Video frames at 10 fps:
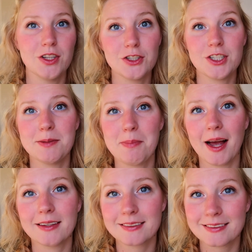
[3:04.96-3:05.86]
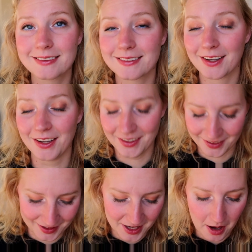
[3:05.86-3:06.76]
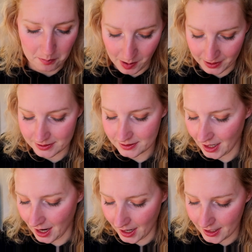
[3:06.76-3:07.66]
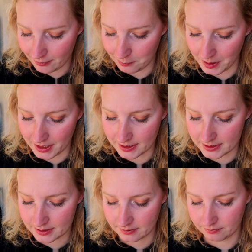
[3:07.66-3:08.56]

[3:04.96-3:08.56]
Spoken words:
the sheet masks, but I've made